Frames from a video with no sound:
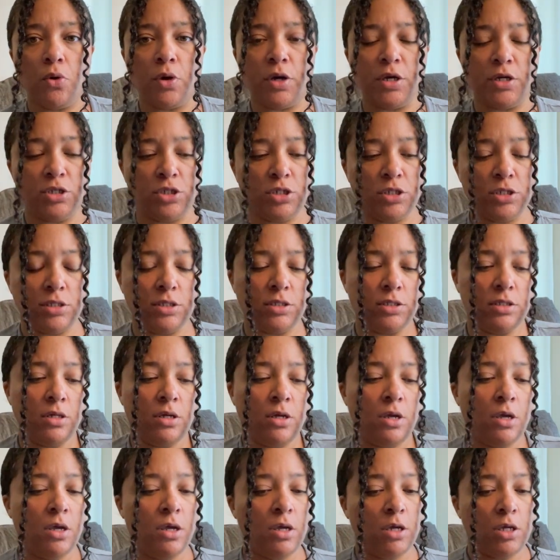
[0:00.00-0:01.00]
It's just,
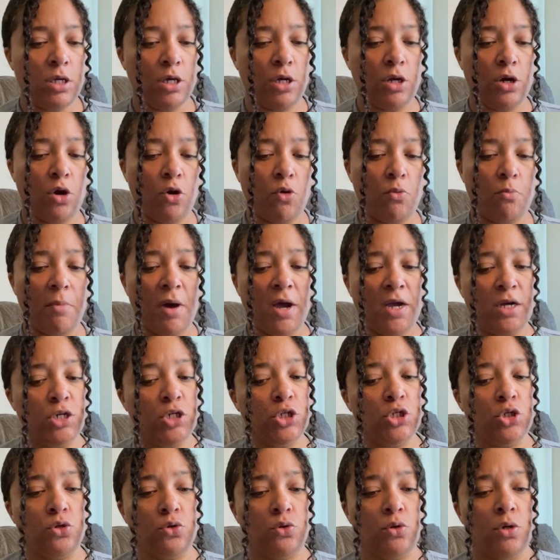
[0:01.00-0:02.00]
you know, mind
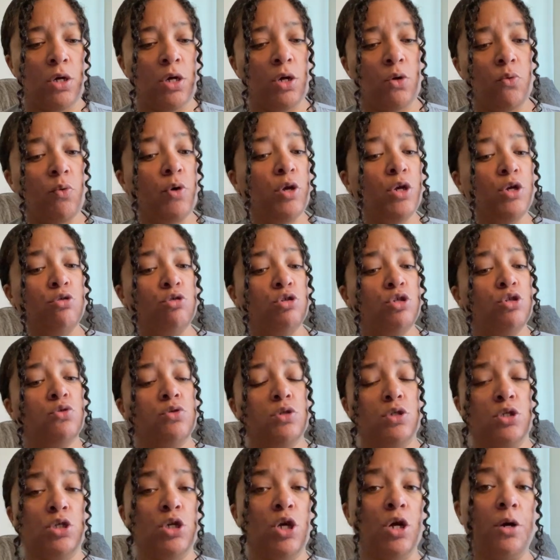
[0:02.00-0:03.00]
you, when you choose
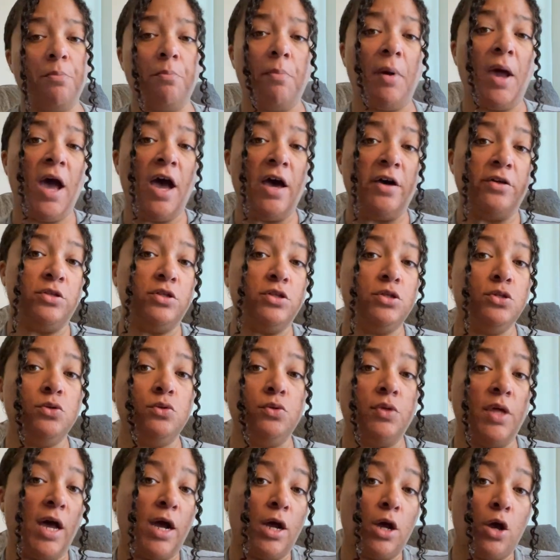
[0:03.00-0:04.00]
a certain path too,
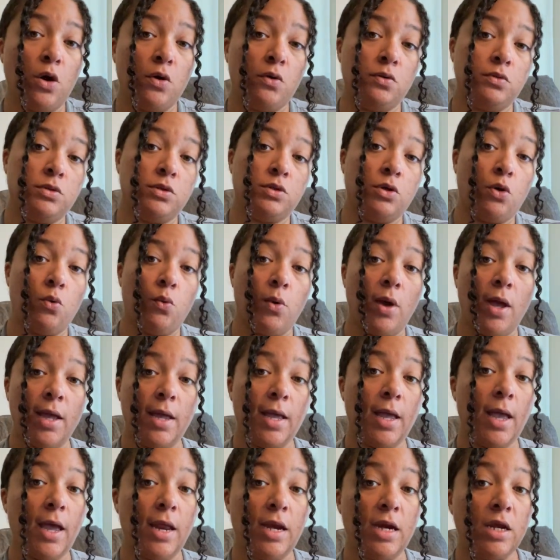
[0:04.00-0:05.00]
that goes away
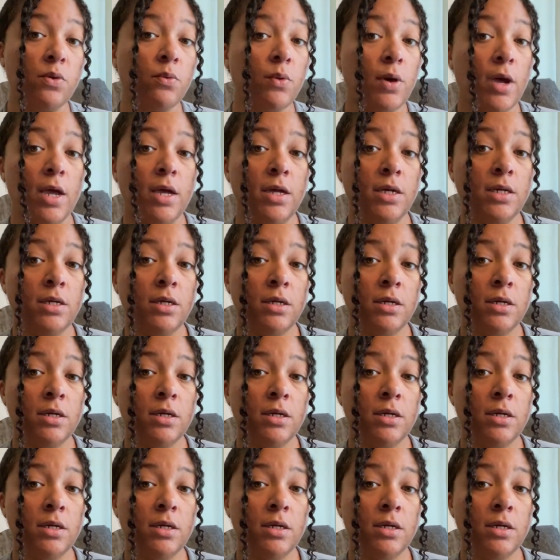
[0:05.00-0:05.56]
anyway